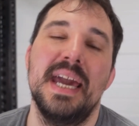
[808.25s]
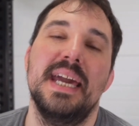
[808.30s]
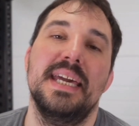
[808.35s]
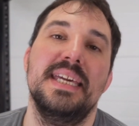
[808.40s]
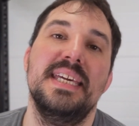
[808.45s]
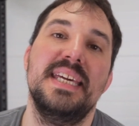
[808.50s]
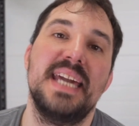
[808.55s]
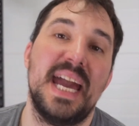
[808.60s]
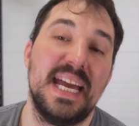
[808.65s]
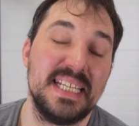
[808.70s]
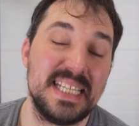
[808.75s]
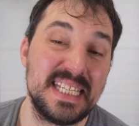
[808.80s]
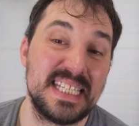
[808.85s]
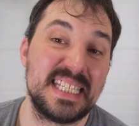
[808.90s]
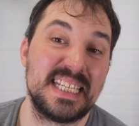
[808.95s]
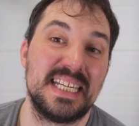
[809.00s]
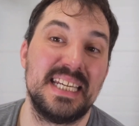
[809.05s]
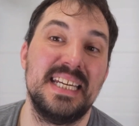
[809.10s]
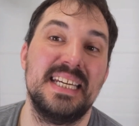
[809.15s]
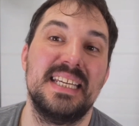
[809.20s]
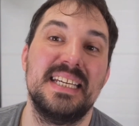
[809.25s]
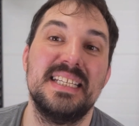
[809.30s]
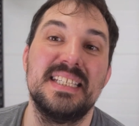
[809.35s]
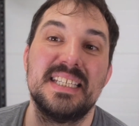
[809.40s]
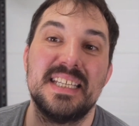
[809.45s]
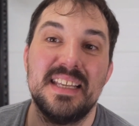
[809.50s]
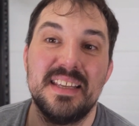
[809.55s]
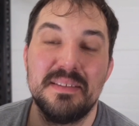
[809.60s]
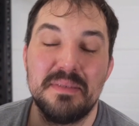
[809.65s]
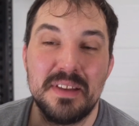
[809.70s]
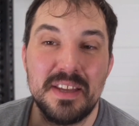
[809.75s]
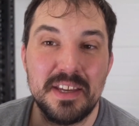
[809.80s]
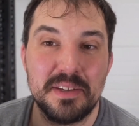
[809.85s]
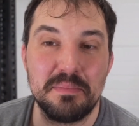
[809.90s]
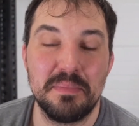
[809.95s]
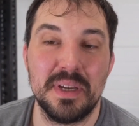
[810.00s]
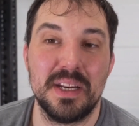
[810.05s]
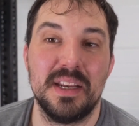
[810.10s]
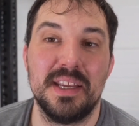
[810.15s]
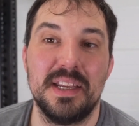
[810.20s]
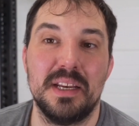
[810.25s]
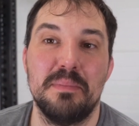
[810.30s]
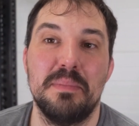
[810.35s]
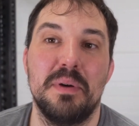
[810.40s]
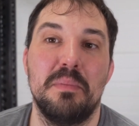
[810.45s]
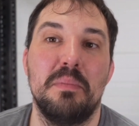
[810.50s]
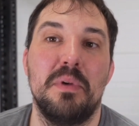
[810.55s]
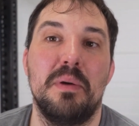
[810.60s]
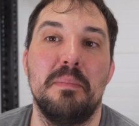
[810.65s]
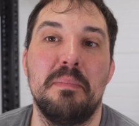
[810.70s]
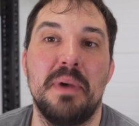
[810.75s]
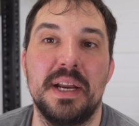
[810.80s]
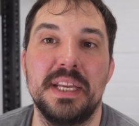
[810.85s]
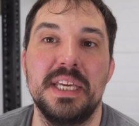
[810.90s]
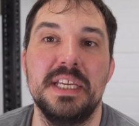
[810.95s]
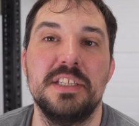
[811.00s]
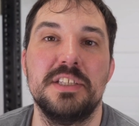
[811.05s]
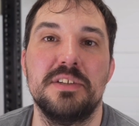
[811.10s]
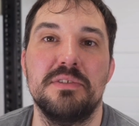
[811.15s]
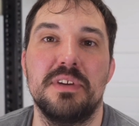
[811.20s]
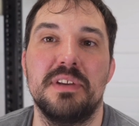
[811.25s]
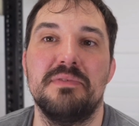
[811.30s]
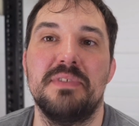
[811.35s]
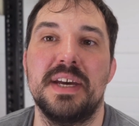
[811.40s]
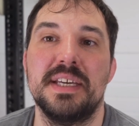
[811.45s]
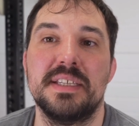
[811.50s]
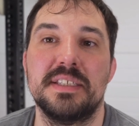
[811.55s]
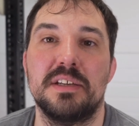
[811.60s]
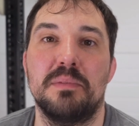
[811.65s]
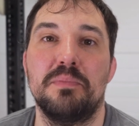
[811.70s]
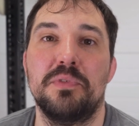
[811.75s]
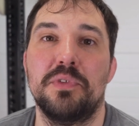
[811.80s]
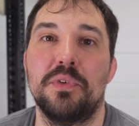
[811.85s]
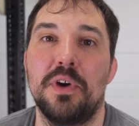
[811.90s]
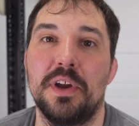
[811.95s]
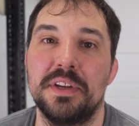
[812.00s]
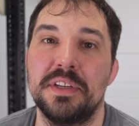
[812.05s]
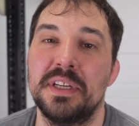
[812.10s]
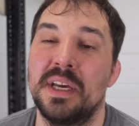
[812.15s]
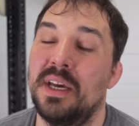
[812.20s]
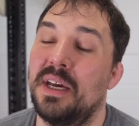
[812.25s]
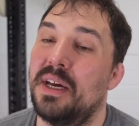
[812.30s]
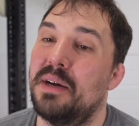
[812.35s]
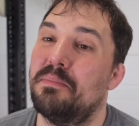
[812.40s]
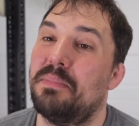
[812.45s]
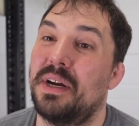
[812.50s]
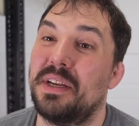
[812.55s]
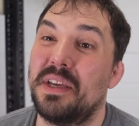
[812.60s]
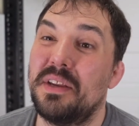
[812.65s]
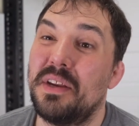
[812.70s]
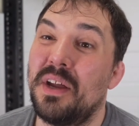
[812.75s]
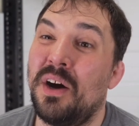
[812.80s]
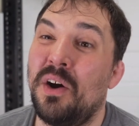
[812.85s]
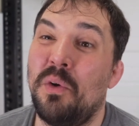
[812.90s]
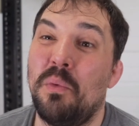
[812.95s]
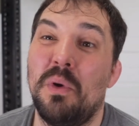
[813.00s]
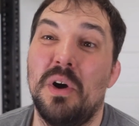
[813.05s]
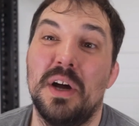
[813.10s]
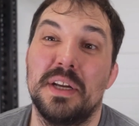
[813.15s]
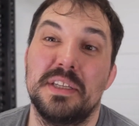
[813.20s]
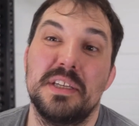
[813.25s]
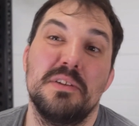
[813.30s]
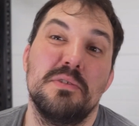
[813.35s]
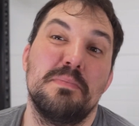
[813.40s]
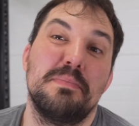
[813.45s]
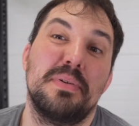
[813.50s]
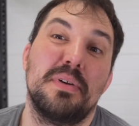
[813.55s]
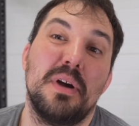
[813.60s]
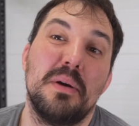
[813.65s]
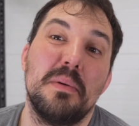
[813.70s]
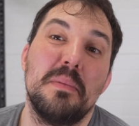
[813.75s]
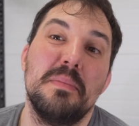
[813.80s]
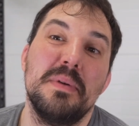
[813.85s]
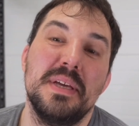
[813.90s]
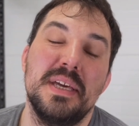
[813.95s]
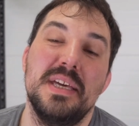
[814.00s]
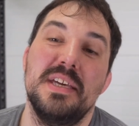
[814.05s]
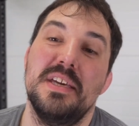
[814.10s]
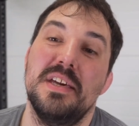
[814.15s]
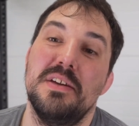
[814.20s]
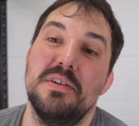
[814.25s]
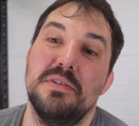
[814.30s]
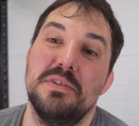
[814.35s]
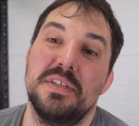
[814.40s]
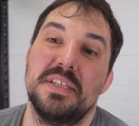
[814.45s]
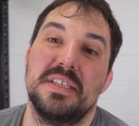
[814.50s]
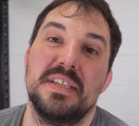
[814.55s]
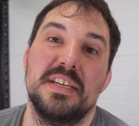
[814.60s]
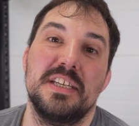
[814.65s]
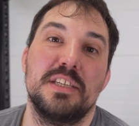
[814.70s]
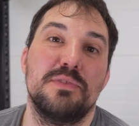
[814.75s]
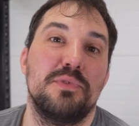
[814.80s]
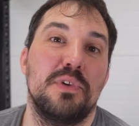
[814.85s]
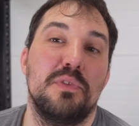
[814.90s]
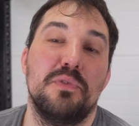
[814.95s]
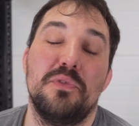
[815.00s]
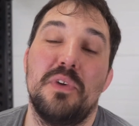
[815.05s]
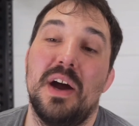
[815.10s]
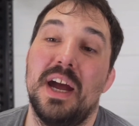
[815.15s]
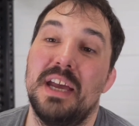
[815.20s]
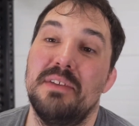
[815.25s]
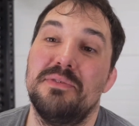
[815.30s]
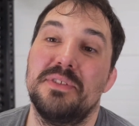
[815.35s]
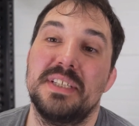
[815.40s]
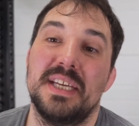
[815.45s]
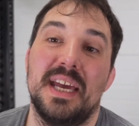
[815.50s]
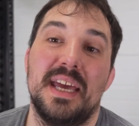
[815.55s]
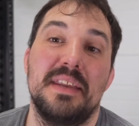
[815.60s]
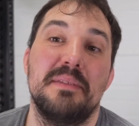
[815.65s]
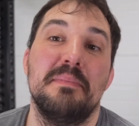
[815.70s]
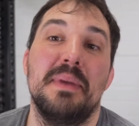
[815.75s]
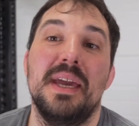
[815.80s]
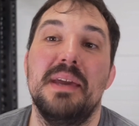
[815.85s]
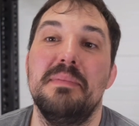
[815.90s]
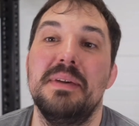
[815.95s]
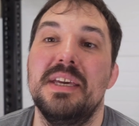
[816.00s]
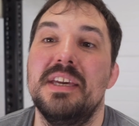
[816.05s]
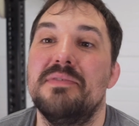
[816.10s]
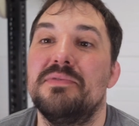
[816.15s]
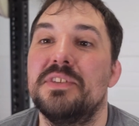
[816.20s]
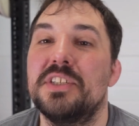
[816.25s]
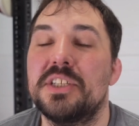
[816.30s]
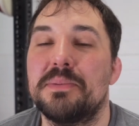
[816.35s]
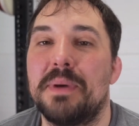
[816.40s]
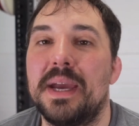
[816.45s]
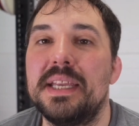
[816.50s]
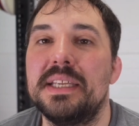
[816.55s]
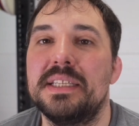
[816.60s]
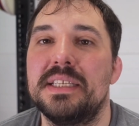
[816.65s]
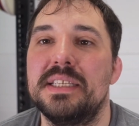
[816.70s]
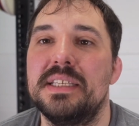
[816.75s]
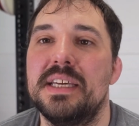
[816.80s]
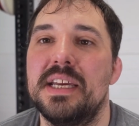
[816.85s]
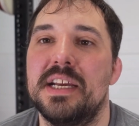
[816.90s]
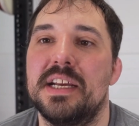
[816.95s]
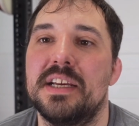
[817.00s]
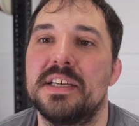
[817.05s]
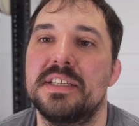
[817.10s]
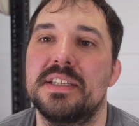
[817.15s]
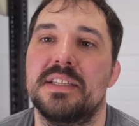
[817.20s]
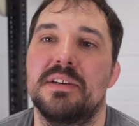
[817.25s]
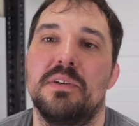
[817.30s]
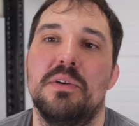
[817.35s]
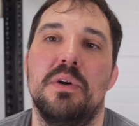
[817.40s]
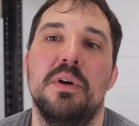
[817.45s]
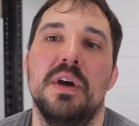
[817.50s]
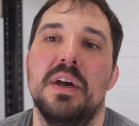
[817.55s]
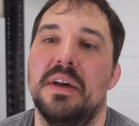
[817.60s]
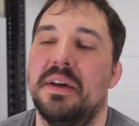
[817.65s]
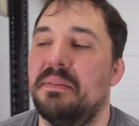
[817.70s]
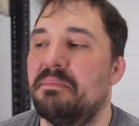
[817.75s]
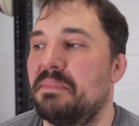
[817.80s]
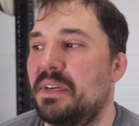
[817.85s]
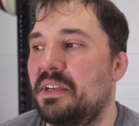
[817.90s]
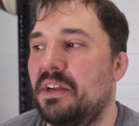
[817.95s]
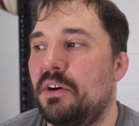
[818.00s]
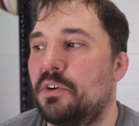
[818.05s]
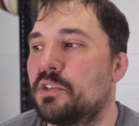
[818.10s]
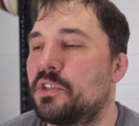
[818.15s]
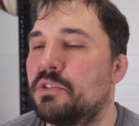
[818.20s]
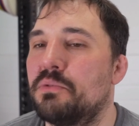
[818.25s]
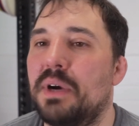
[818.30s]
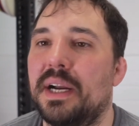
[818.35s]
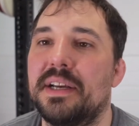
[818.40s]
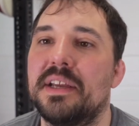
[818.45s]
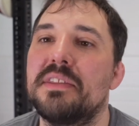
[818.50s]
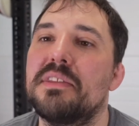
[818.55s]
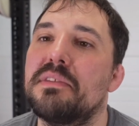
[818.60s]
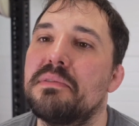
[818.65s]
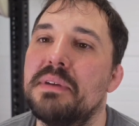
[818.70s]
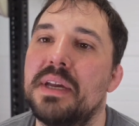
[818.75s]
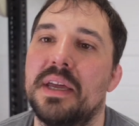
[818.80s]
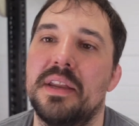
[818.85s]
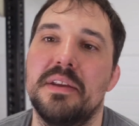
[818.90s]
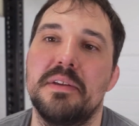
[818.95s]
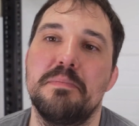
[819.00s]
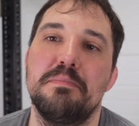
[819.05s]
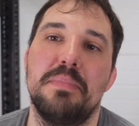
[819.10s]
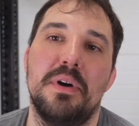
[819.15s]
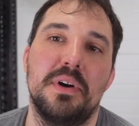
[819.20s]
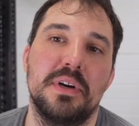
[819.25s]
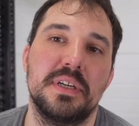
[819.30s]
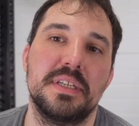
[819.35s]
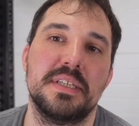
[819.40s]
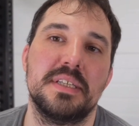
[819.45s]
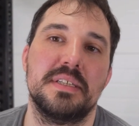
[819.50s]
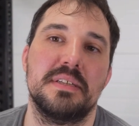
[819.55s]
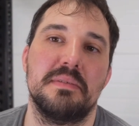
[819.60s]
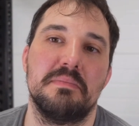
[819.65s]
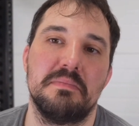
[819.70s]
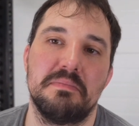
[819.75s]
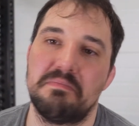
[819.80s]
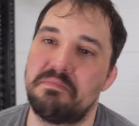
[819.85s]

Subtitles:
Yes, it is a little bit more money to invest up front, but you know what? You'll probably use this for 5, 10, maybe even 20 years. So, you know, 200, 300 bucks.